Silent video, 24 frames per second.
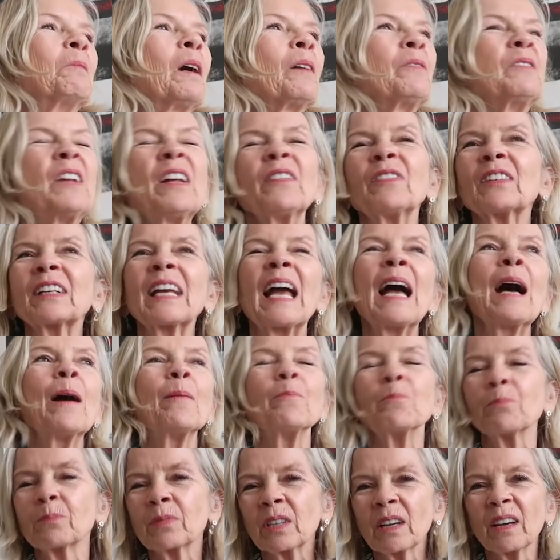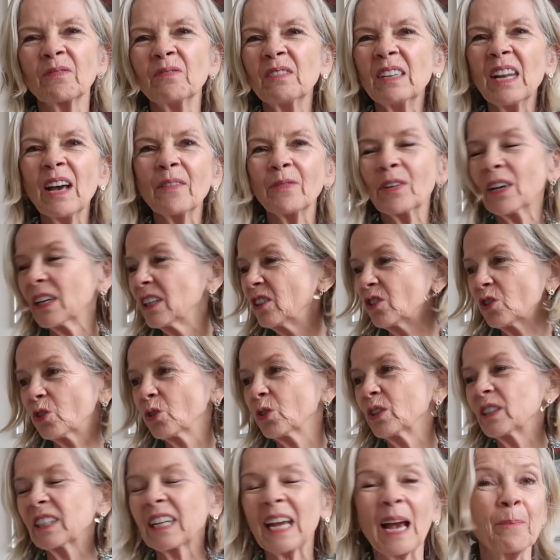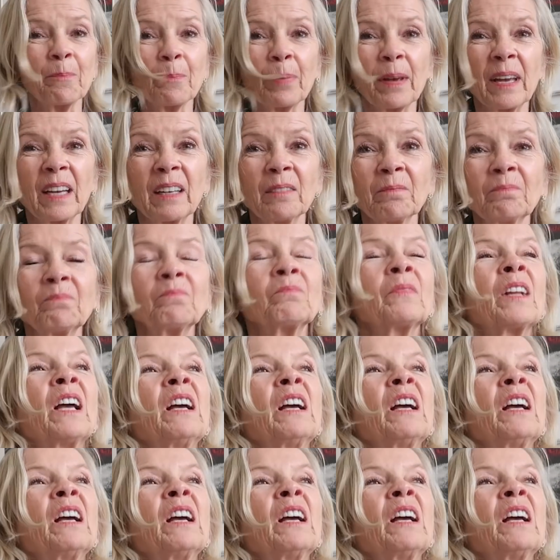I've never camped. I've never enjoyed camping.